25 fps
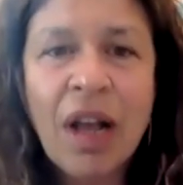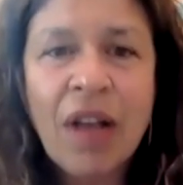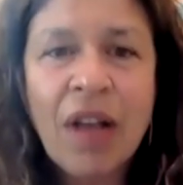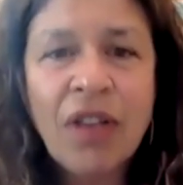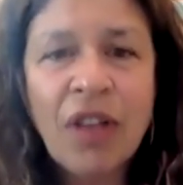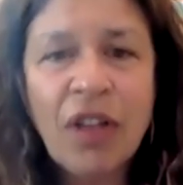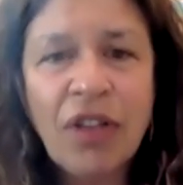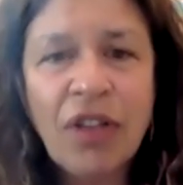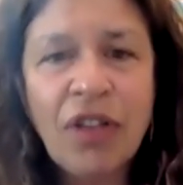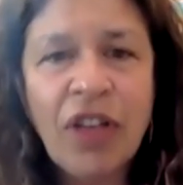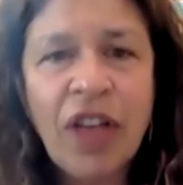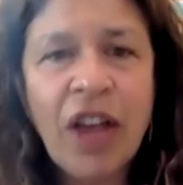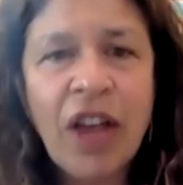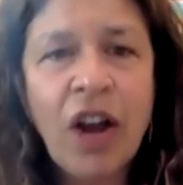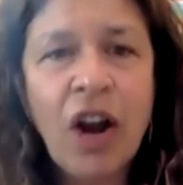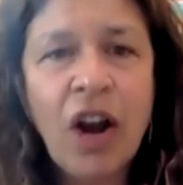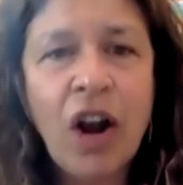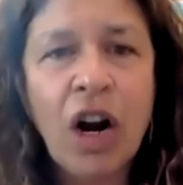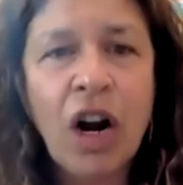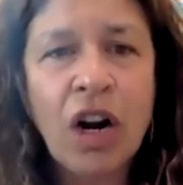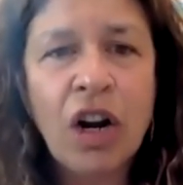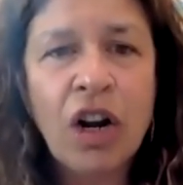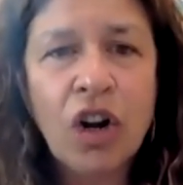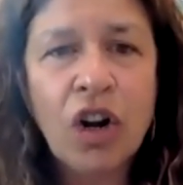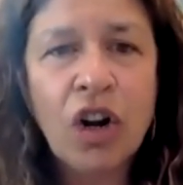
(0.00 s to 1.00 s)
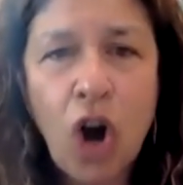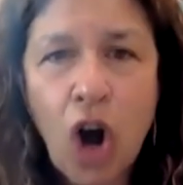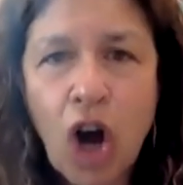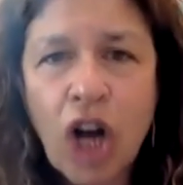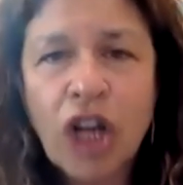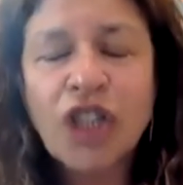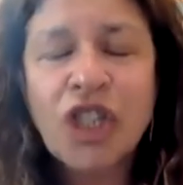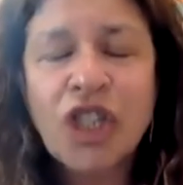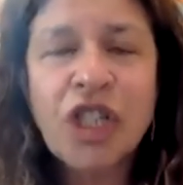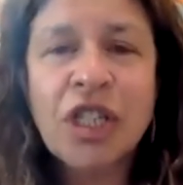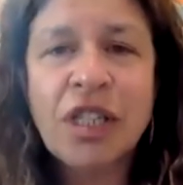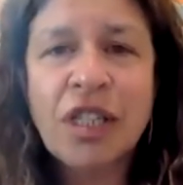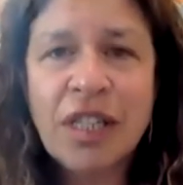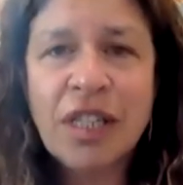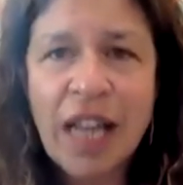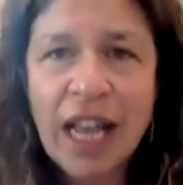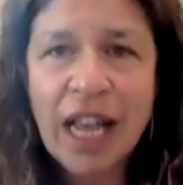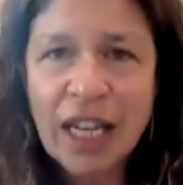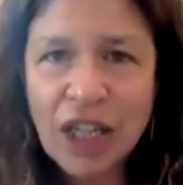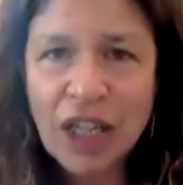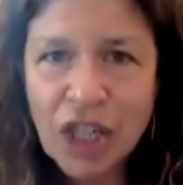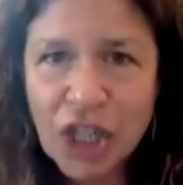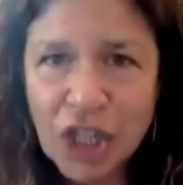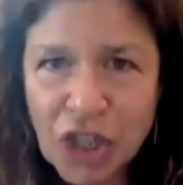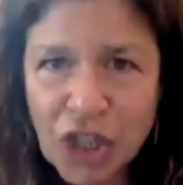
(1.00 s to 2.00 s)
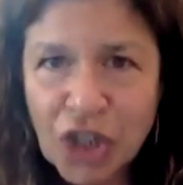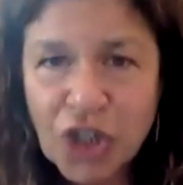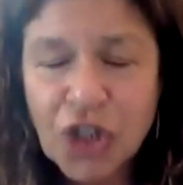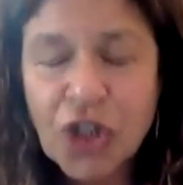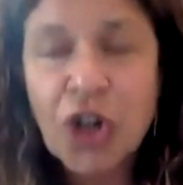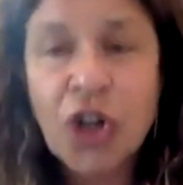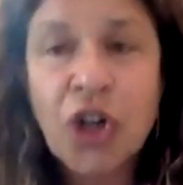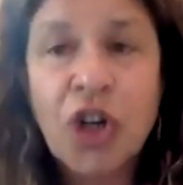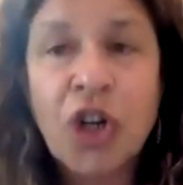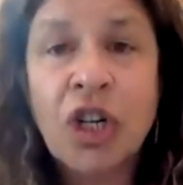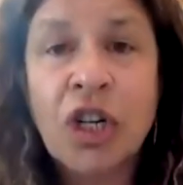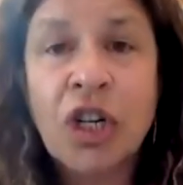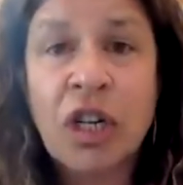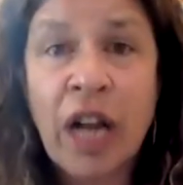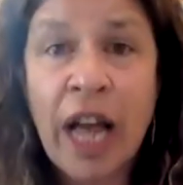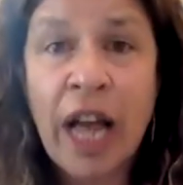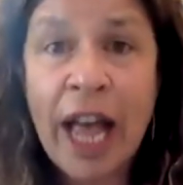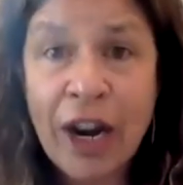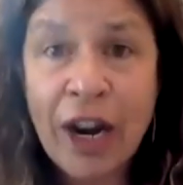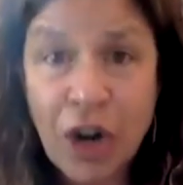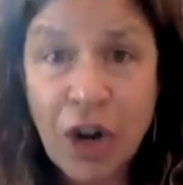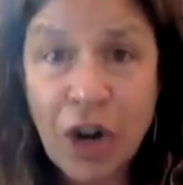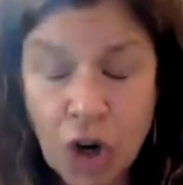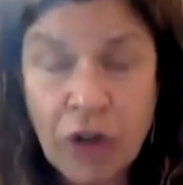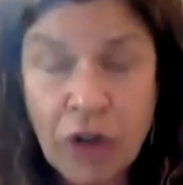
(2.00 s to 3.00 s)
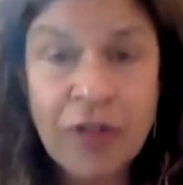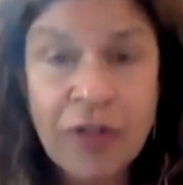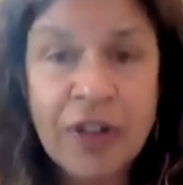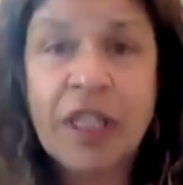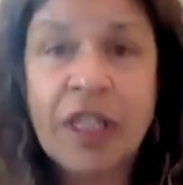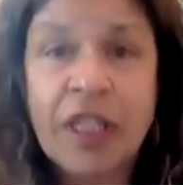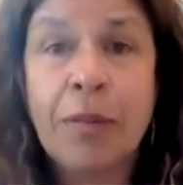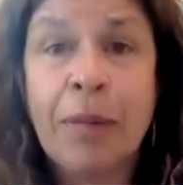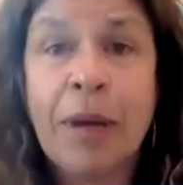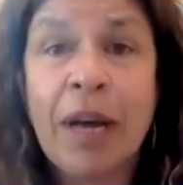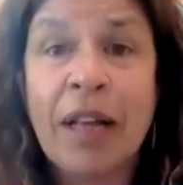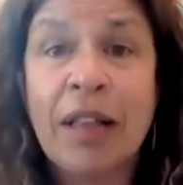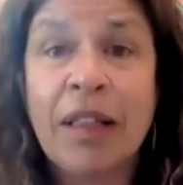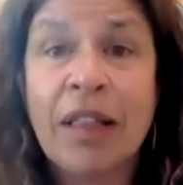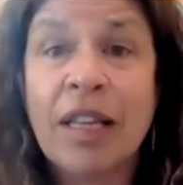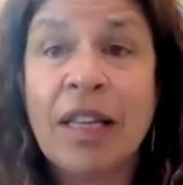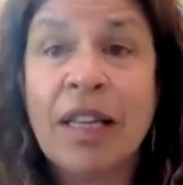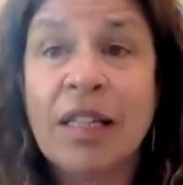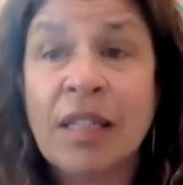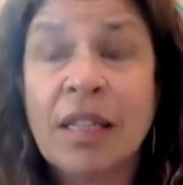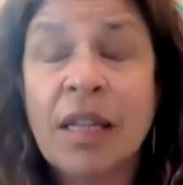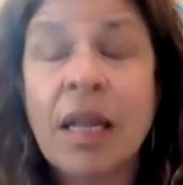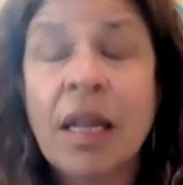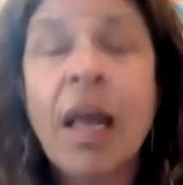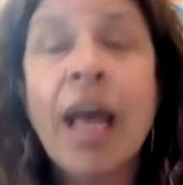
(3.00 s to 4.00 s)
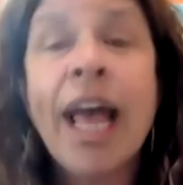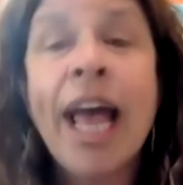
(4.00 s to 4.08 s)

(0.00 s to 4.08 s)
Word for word: that they are cautious and concerned and nervous about this.